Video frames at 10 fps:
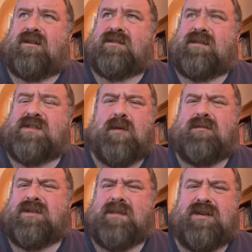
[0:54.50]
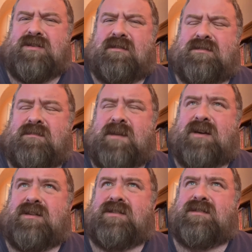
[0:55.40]
spoken to my doctor
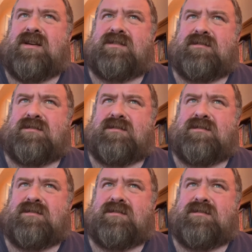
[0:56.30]
about these things.